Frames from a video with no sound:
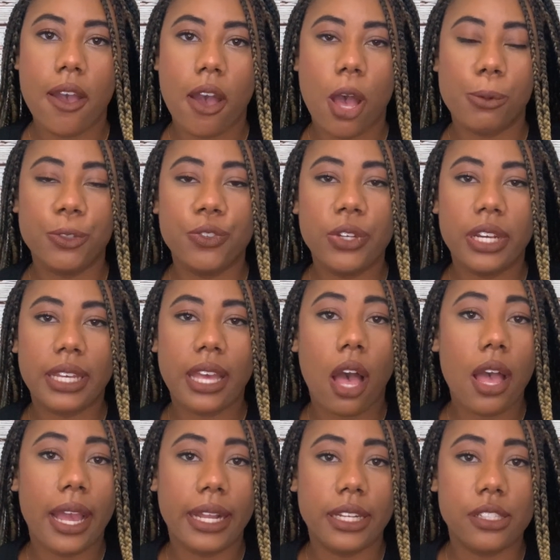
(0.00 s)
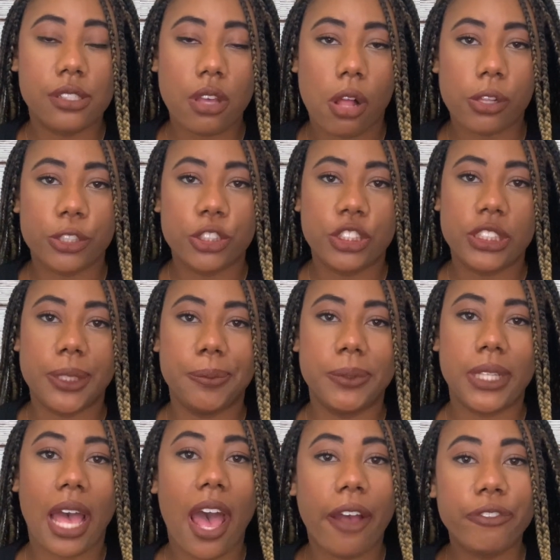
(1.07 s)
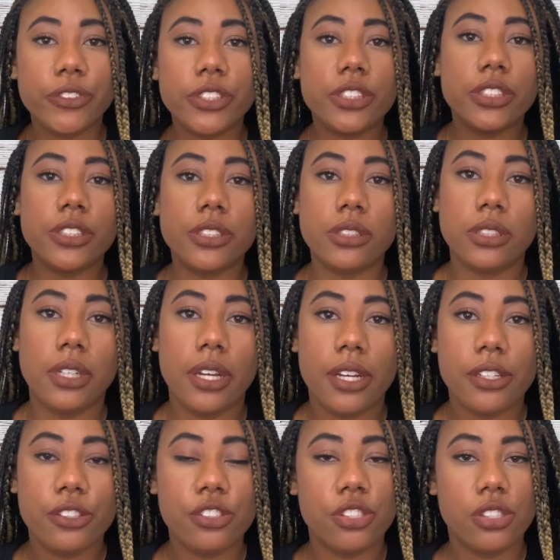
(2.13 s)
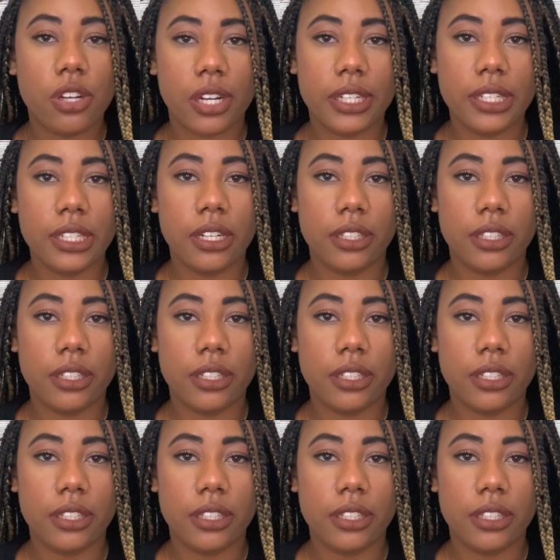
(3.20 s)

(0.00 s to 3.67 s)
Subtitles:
If you got any scholarships after you started